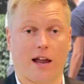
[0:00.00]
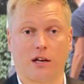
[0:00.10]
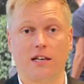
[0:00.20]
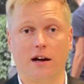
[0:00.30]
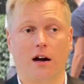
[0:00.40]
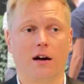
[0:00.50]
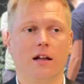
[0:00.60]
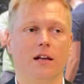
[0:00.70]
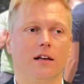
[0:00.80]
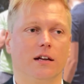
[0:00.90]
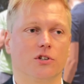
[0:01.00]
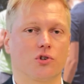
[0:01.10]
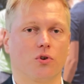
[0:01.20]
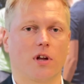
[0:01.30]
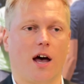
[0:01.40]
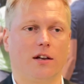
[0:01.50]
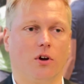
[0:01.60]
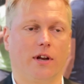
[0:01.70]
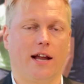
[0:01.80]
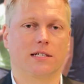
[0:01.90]
like here in Stuttgart
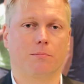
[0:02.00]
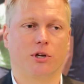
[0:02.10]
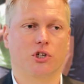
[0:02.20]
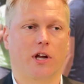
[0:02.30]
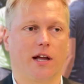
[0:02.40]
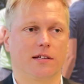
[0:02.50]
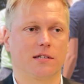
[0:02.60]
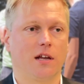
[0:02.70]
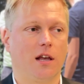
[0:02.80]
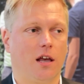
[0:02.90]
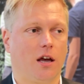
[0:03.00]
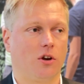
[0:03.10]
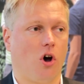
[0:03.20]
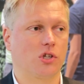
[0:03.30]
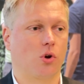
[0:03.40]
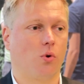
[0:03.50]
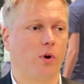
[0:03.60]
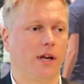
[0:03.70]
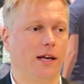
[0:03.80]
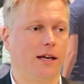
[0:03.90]
on exhibitions. And also
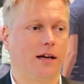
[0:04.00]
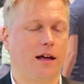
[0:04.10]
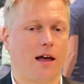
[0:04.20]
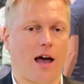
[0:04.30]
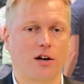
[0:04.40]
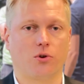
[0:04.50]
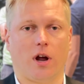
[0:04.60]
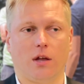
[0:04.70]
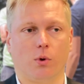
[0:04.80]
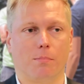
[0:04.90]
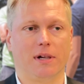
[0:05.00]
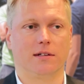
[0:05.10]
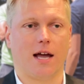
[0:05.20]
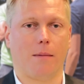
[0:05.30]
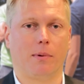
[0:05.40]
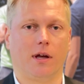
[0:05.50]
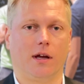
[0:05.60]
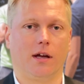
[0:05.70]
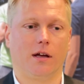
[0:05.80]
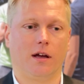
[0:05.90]
we built up
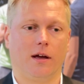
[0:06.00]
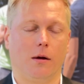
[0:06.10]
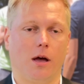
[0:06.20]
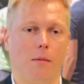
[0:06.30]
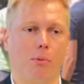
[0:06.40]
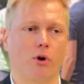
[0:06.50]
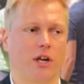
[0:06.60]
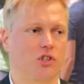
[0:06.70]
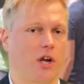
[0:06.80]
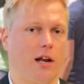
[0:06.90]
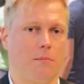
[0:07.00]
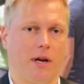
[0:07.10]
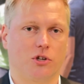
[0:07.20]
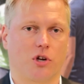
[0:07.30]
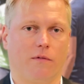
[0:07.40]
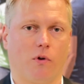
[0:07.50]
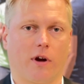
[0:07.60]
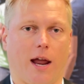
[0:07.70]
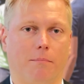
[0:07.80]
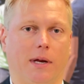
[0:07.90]
a booking channel manager for
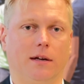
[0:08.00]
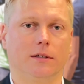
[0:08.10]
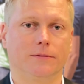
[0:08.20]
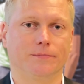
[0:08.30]
camping.